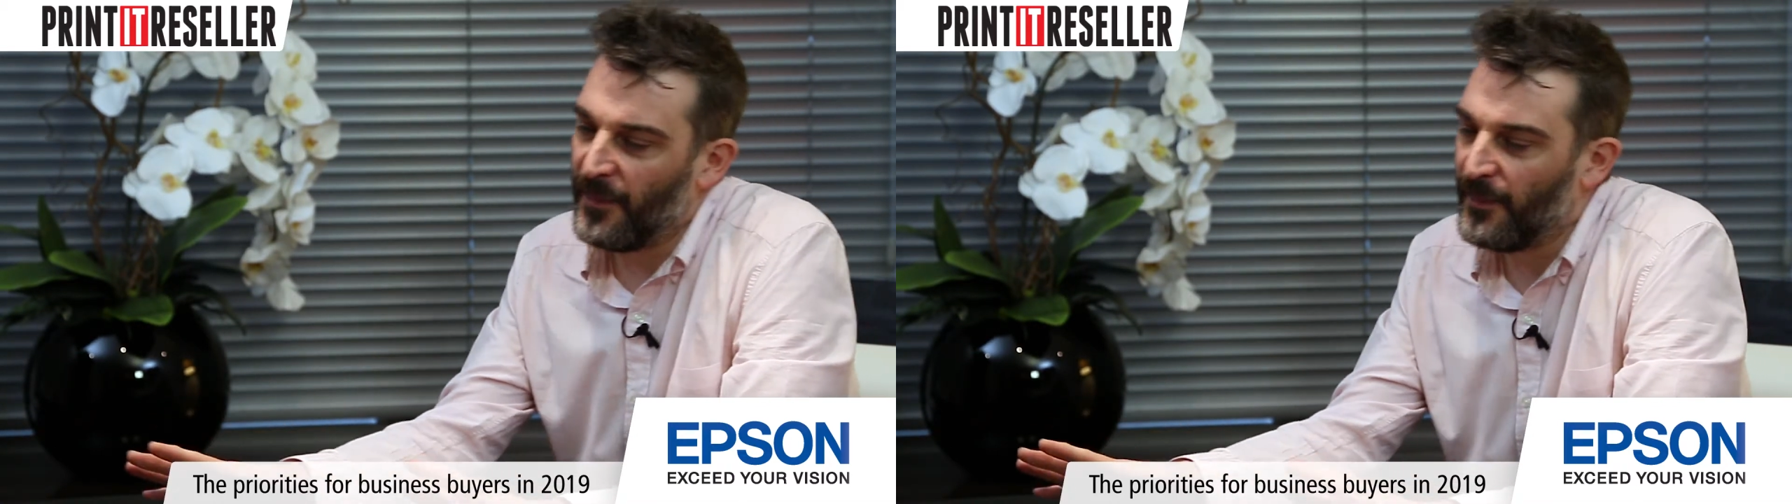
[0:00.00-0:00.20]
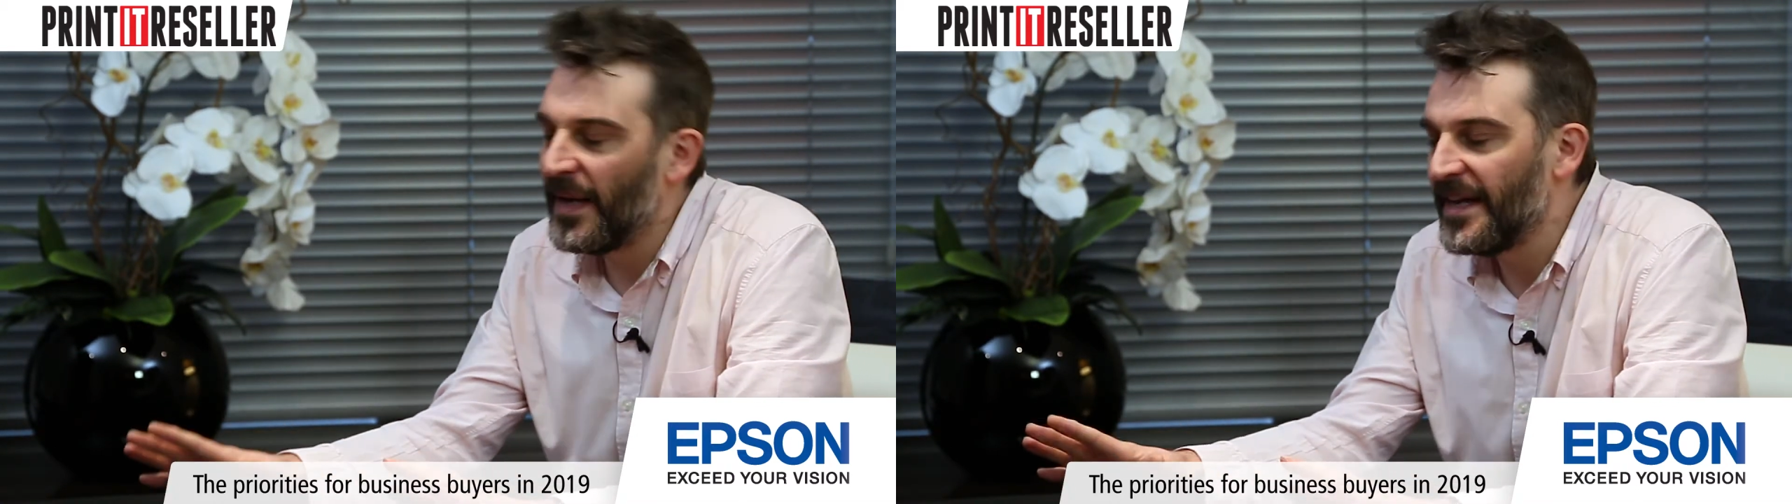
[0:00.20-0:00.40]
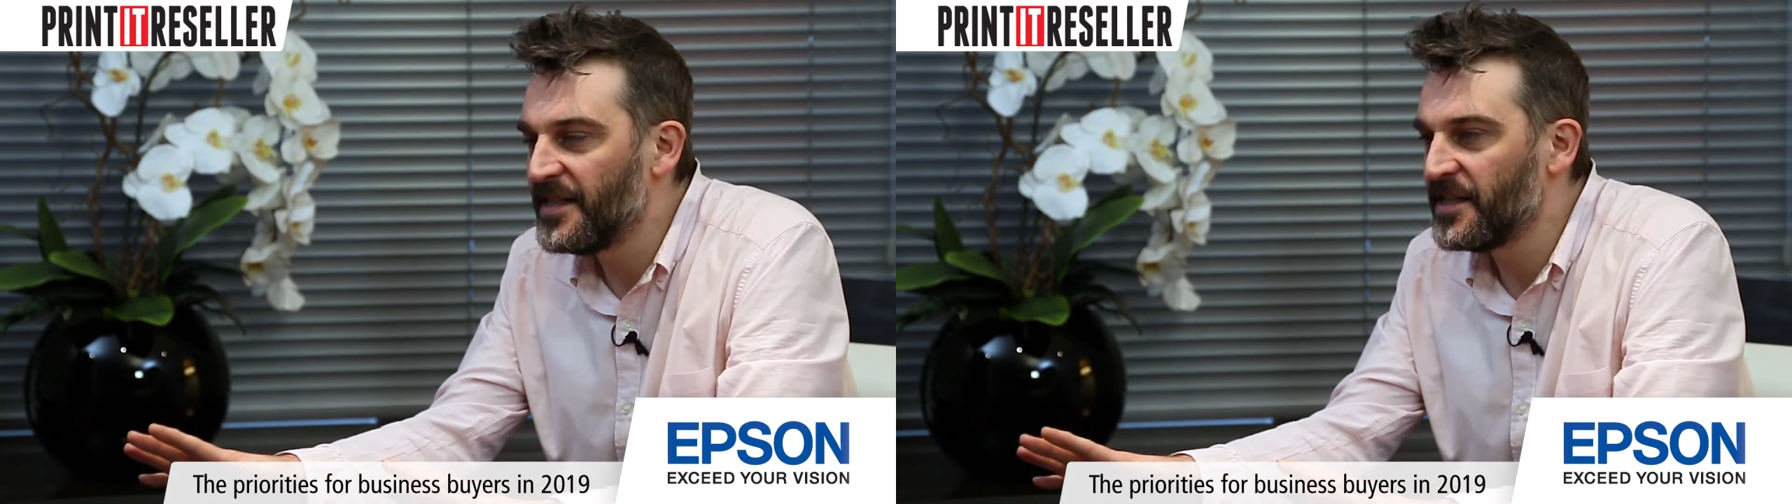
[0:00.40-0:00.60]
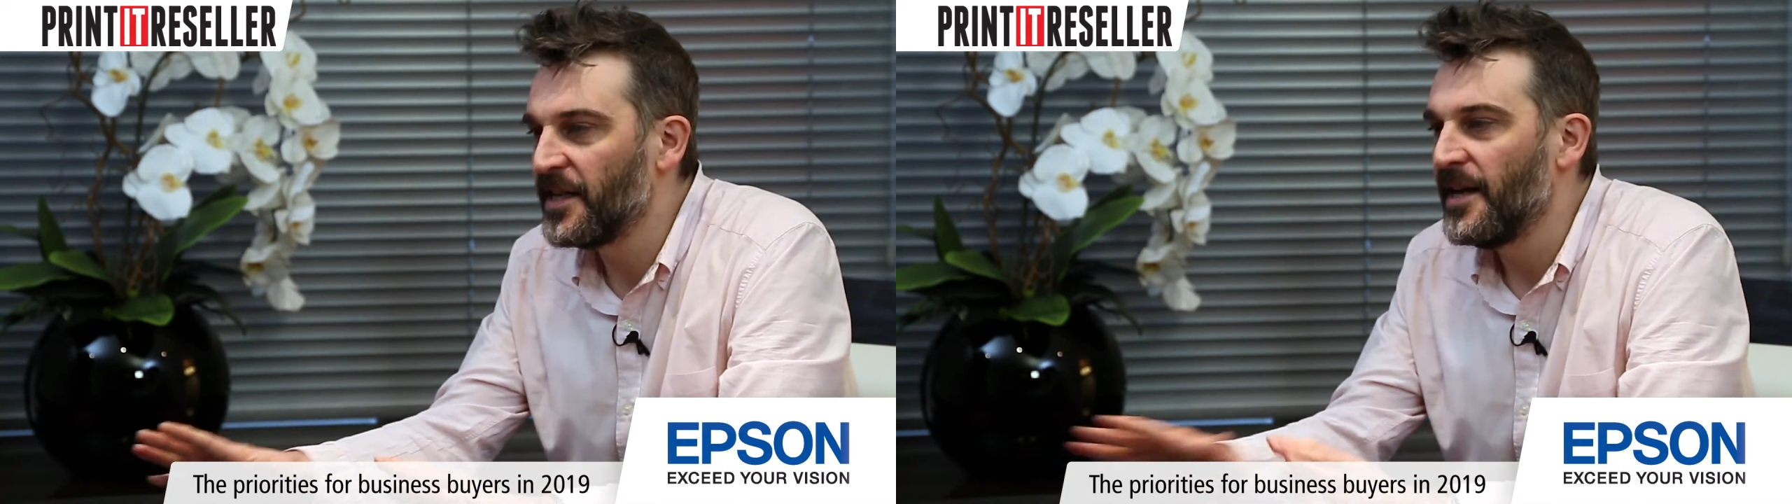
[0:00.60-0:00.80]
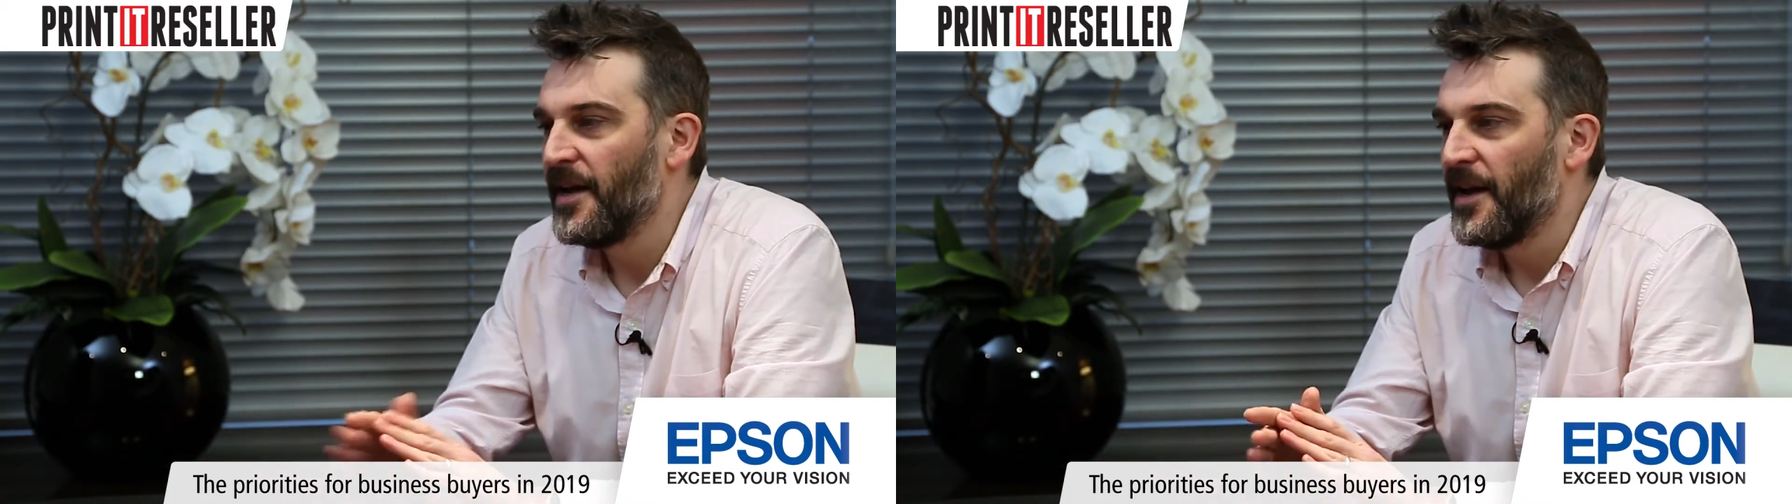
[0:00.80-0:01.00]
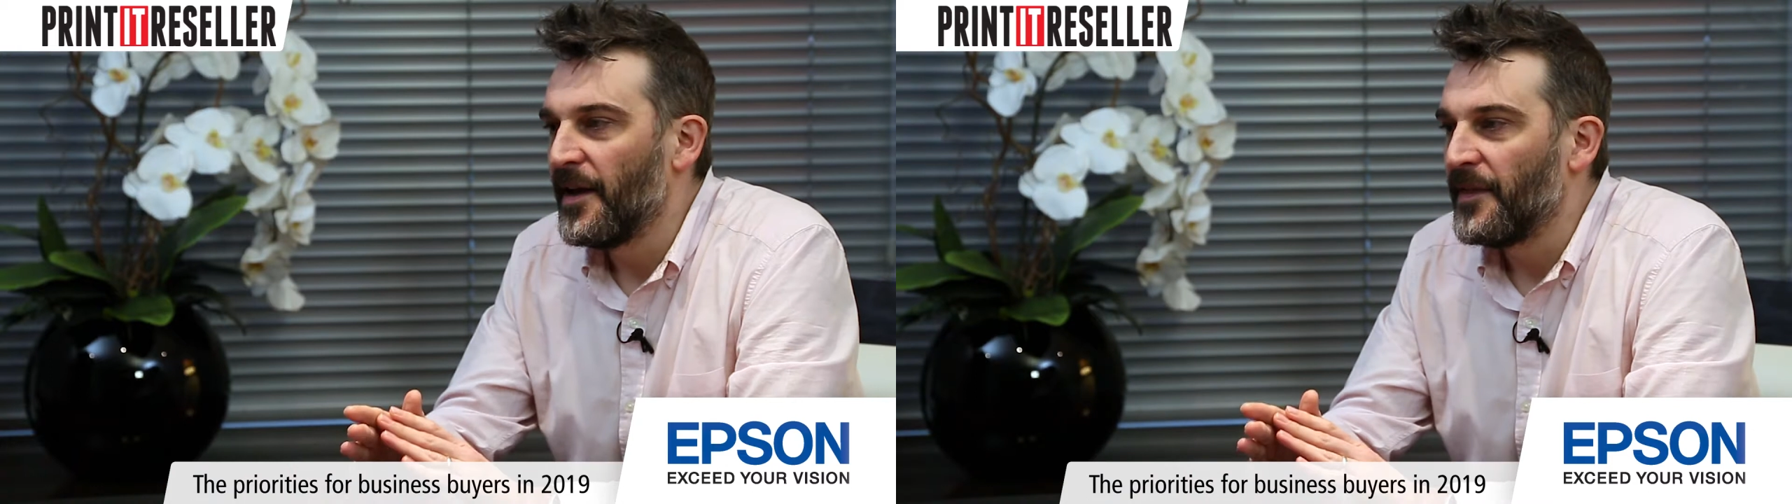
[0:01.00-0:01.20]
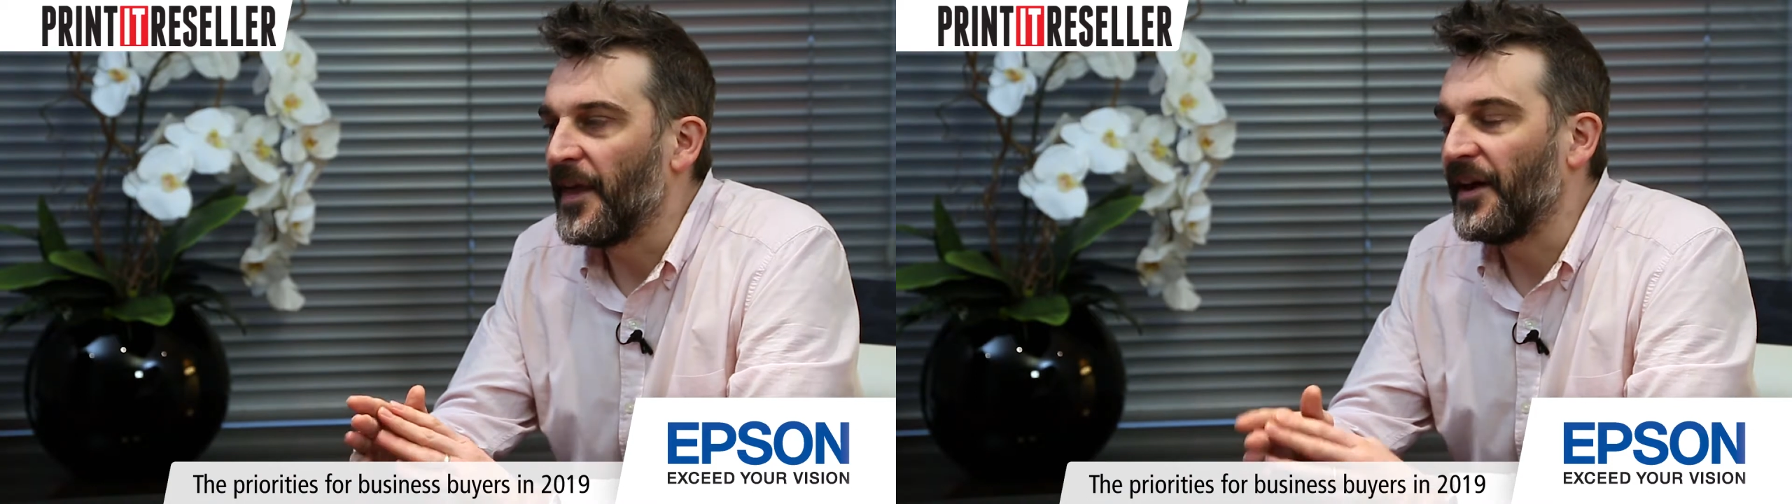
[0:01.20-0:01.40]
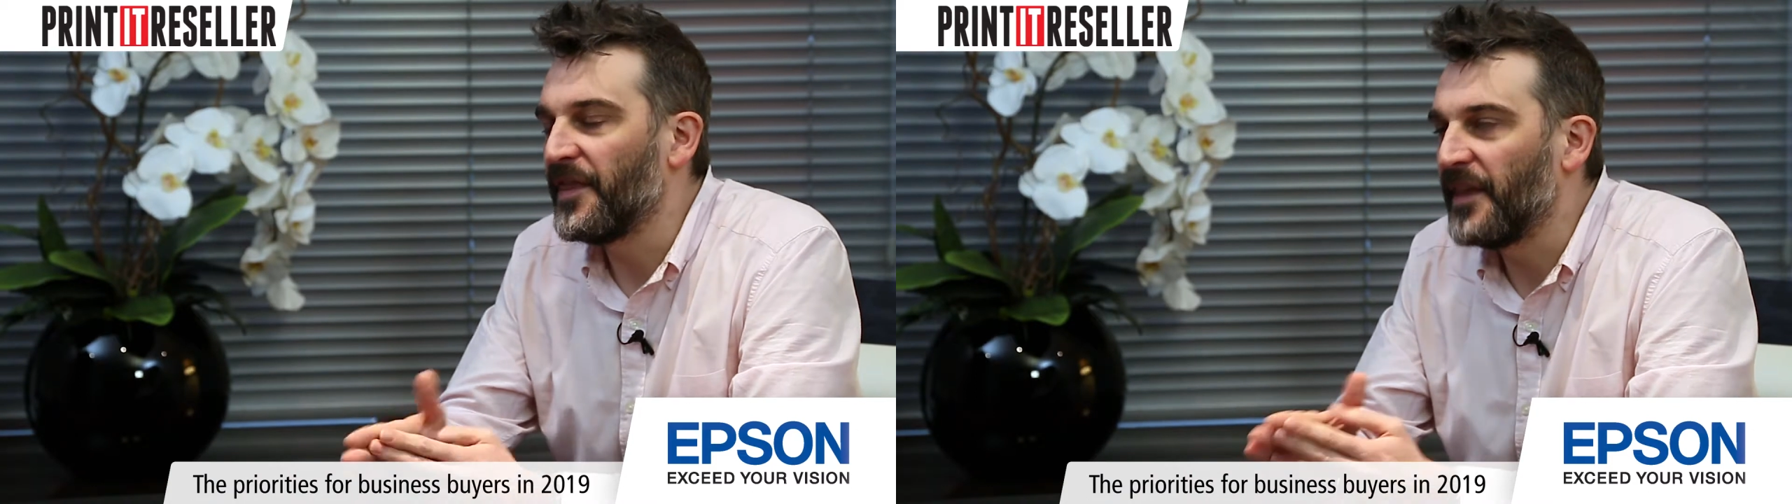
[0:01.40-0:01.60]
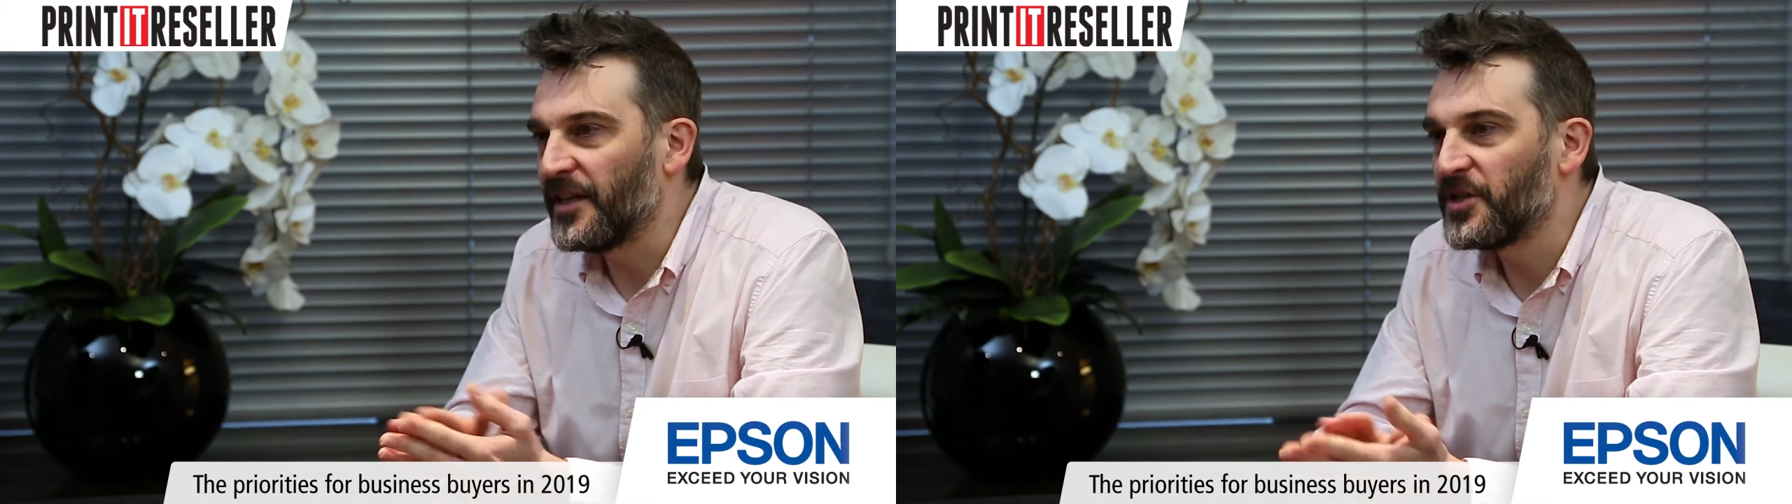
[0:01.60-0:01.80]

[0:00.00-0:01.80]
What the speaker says: peace, then I think